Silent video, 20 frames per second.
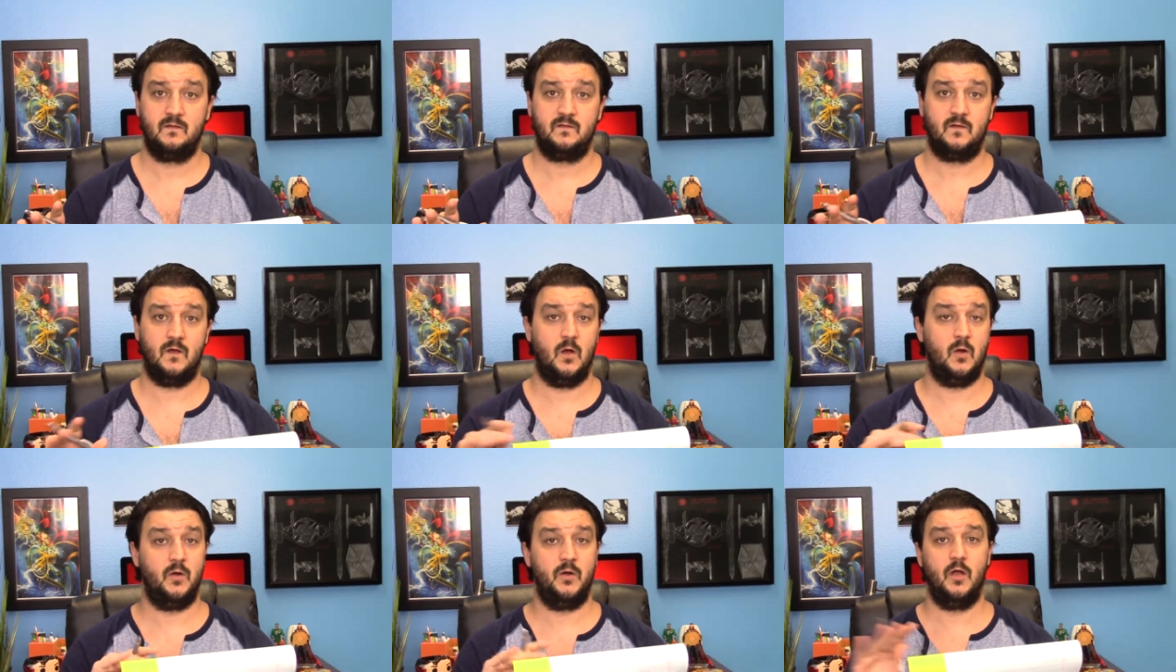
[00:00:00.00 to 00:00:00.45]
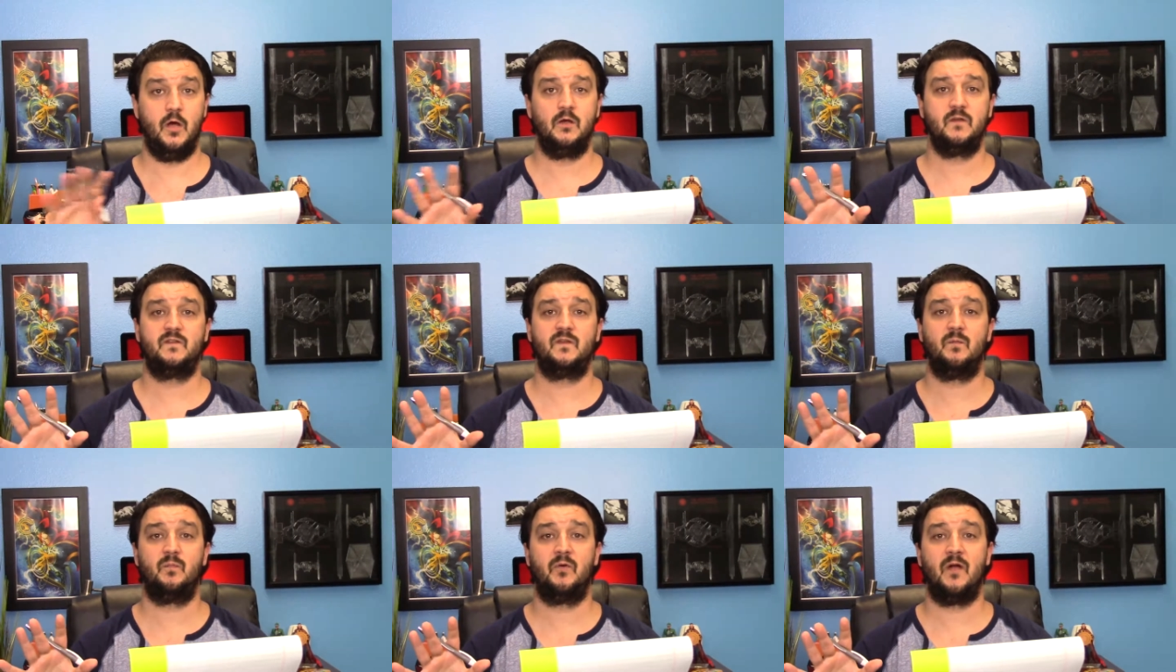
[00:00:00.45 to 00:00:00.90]
So no
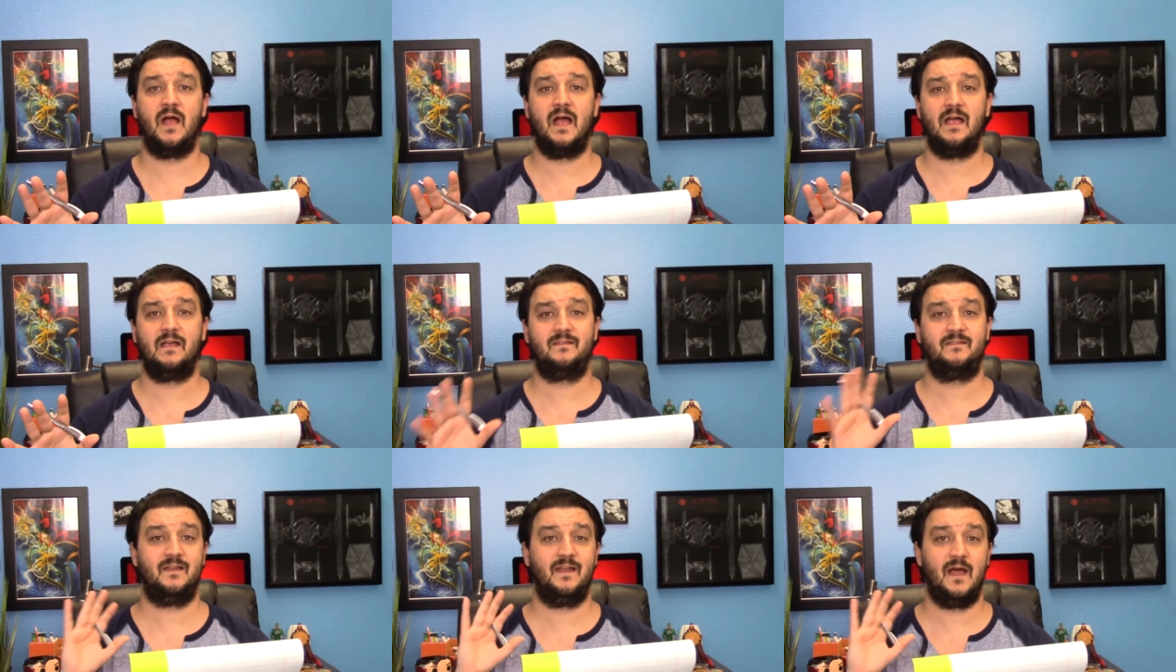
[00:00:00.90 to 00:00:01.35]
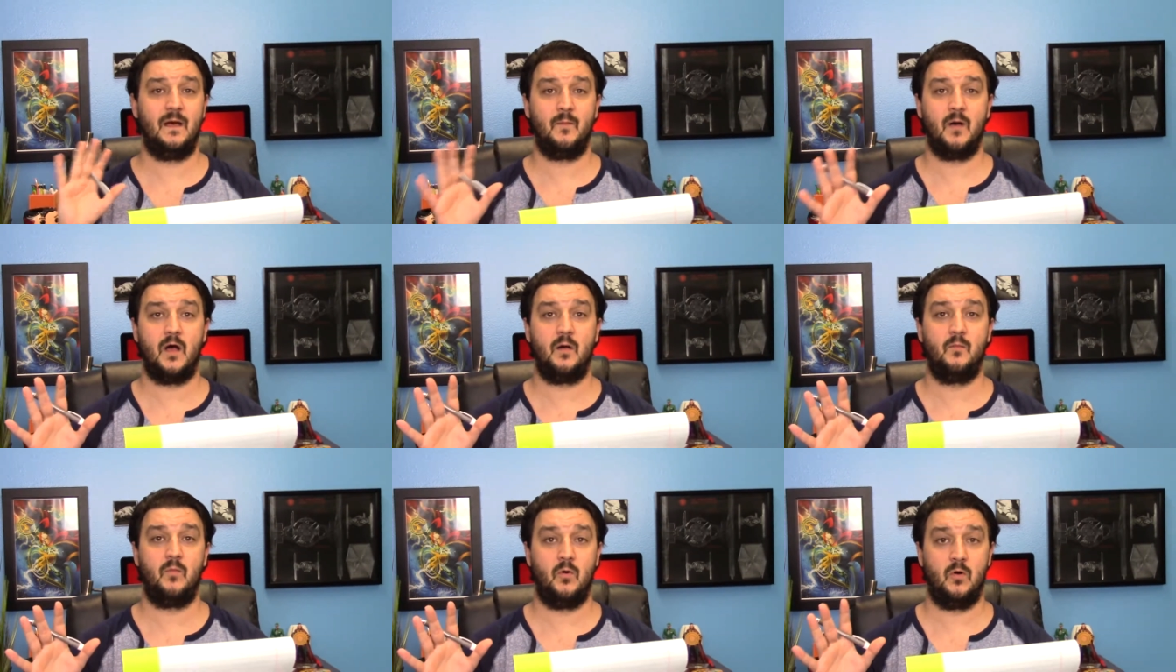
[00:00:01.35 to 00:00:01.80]
surprise that I'm
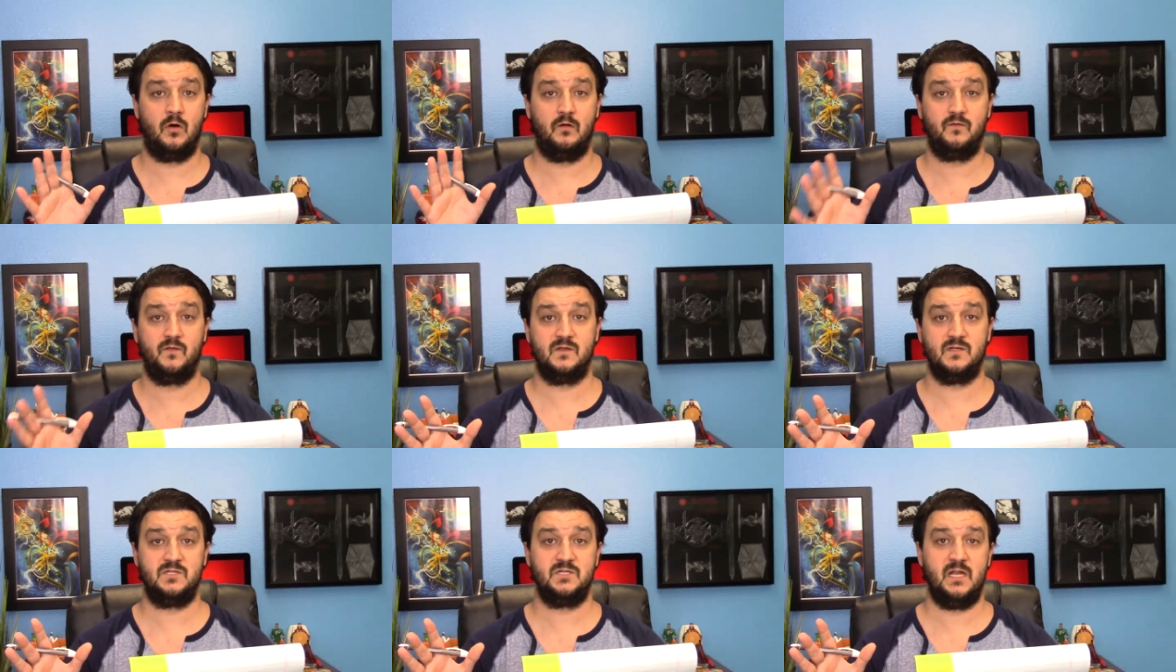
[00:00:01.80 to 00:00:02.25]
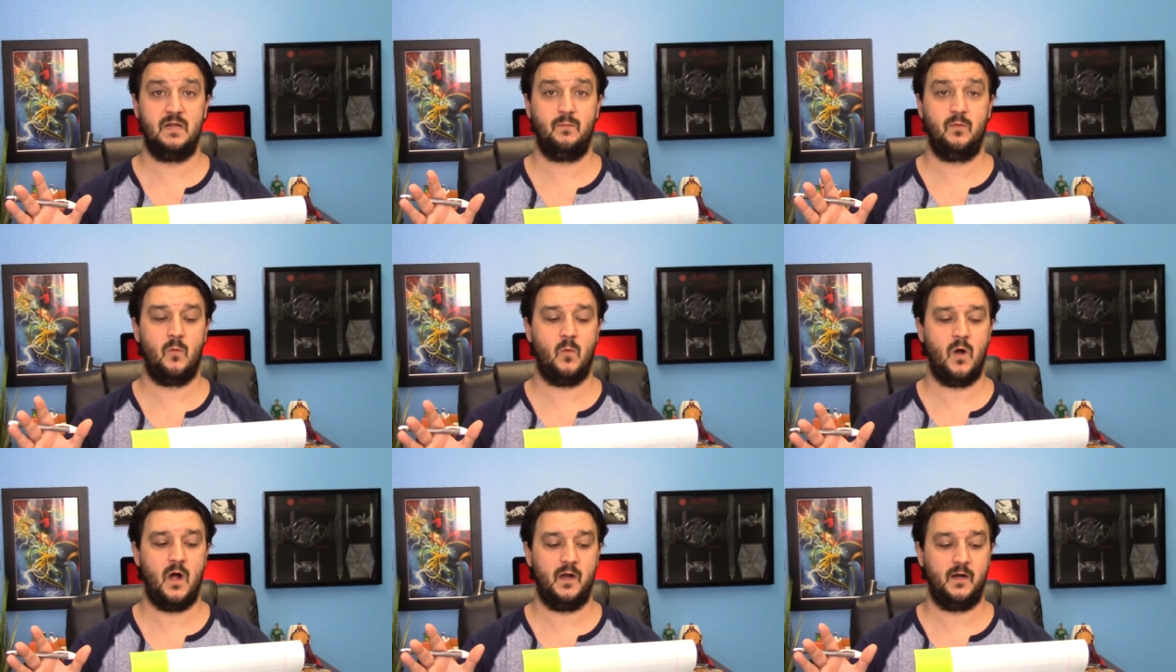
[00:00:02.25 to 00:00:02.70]
on board for The Shape
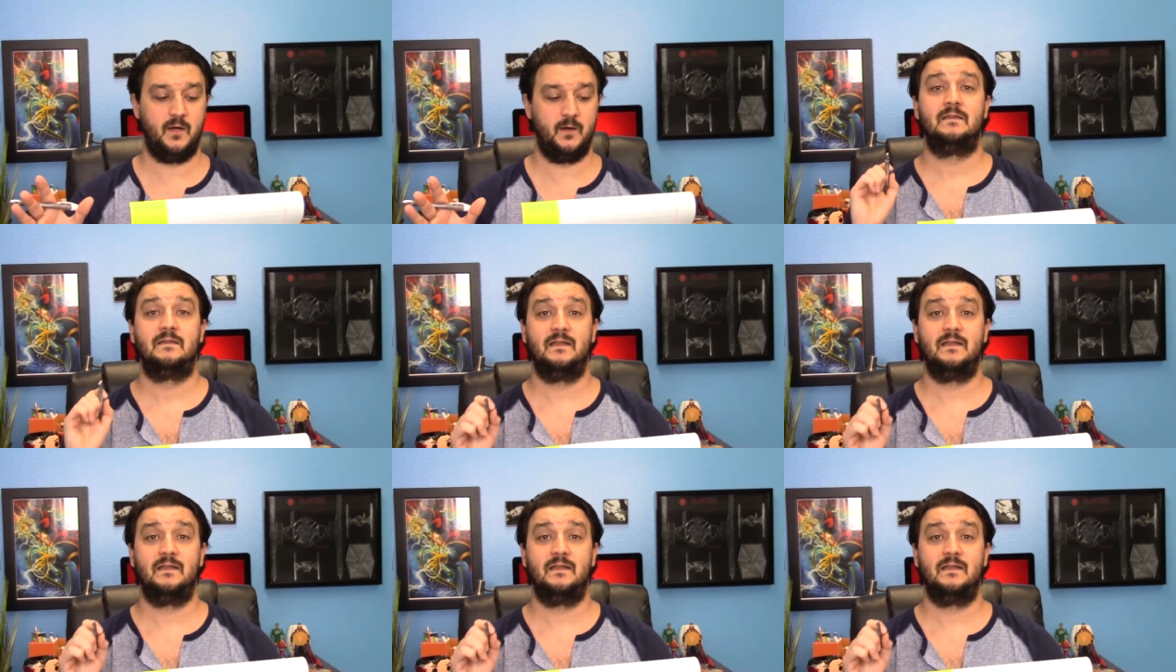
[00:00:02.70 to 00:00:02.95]
of Water.